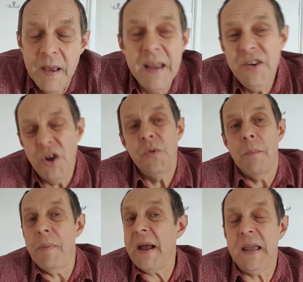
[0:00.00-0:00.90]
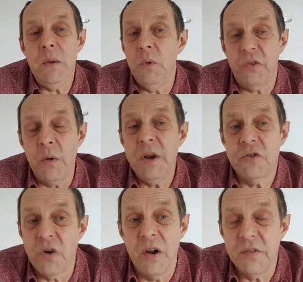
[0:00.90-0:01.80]
He knew that Becky was only
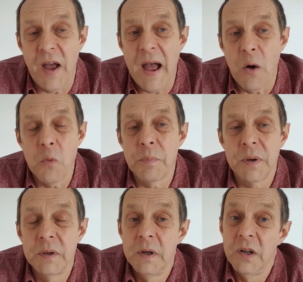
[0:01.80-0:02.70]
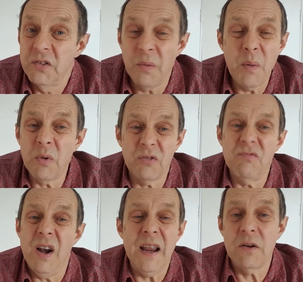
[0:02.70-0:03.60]
trying to help, so he wasn't
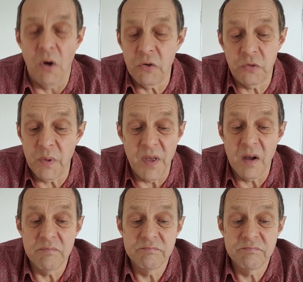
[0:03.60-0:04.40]
really cross with her.